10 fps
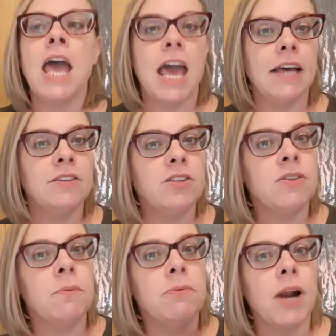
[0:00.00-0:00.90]
And so
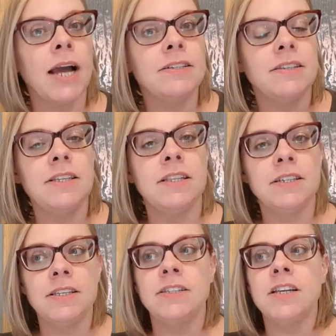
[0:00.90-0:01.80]
then practicing these
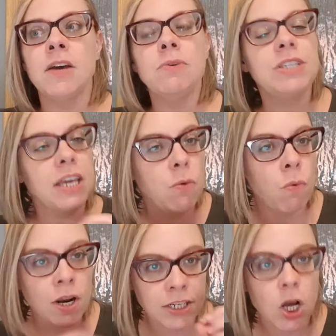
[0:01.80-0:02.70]
things, and I would take
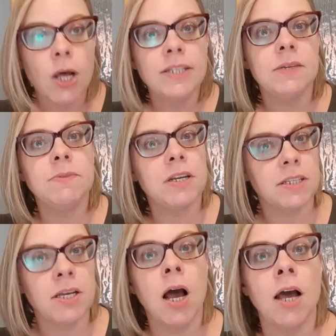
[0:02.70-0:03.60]
one concept at a
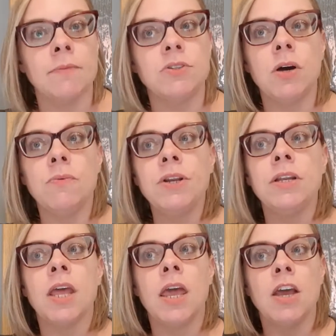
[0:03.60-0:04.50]
time. So I
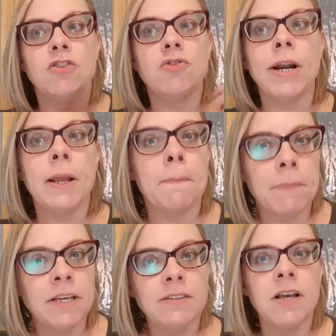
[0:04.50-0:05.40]
wouldn't try to
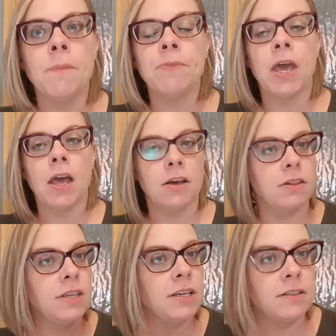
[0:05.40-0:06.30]
mix up
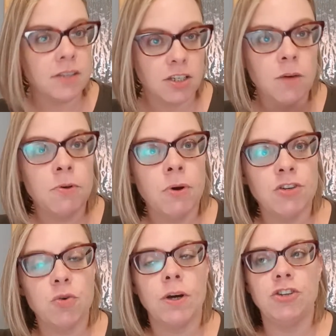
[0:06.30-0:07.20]
these
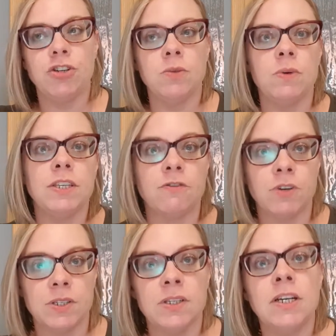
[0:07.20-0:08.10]
WH questions with
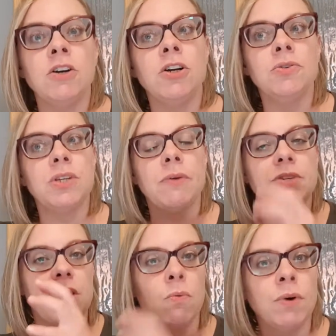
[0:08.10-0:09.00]
different scenarios. I would
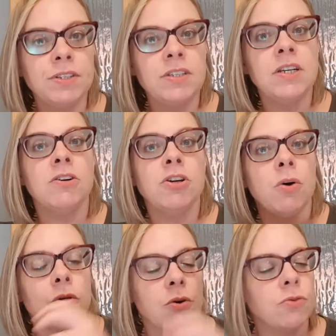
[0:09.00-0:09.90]
take one scenario
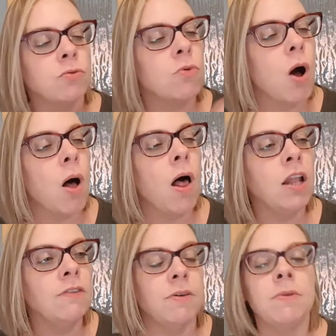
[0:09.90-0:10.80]
and go through all
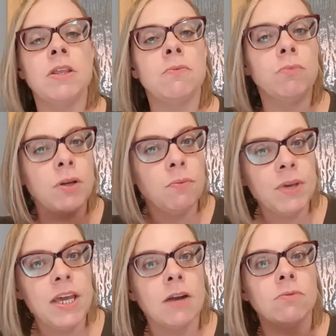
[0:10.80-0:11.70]
of them. And then when
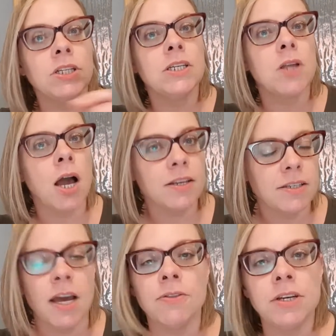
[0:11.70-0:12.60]
we had really locked
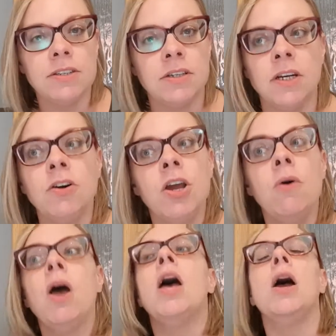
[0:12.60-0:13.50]
down that scenario,
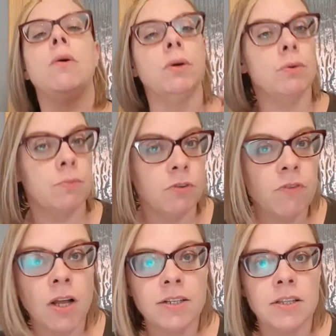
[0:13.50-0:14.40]
we would move
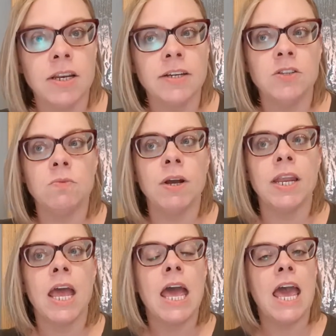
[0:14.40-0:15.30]
on to the next one.
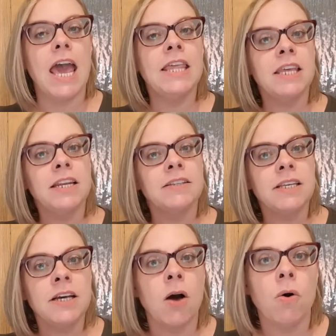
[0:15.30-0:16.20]
And then as they
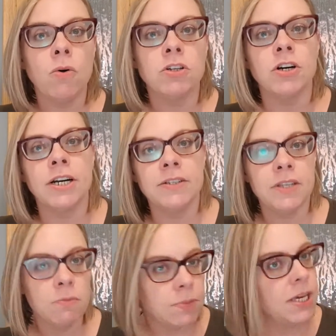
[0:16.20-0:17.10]
got older and as
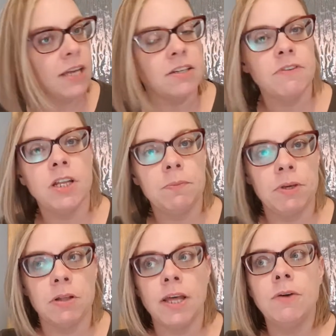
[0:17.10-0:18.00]
they began
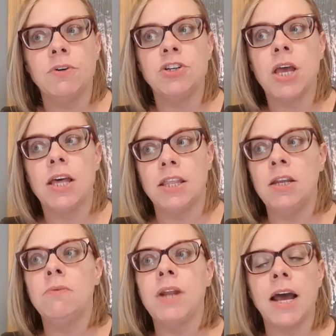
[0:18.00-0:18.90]
developing language, then I
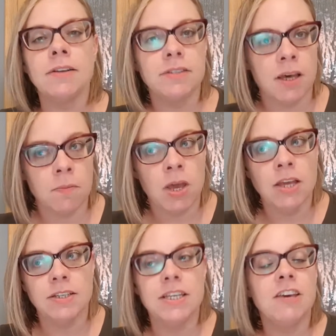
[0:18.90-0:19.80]
would ask them
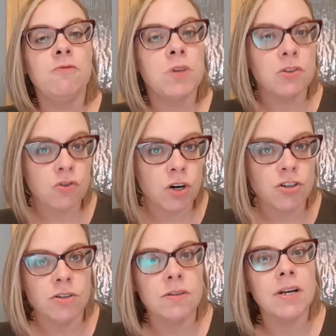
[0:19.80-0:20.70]
to give me
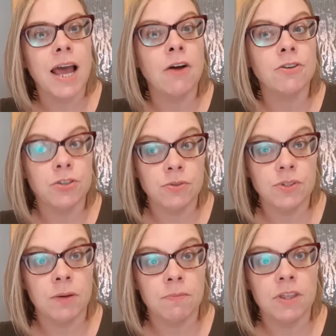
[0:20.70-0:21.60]
instructions on how to do
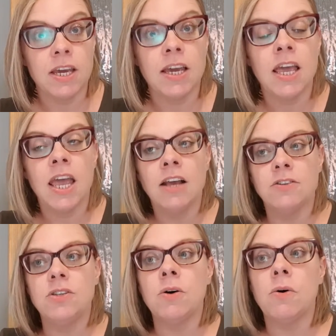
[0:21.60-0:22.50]
something.
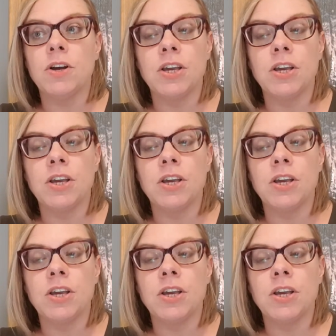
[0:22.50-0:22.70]
So,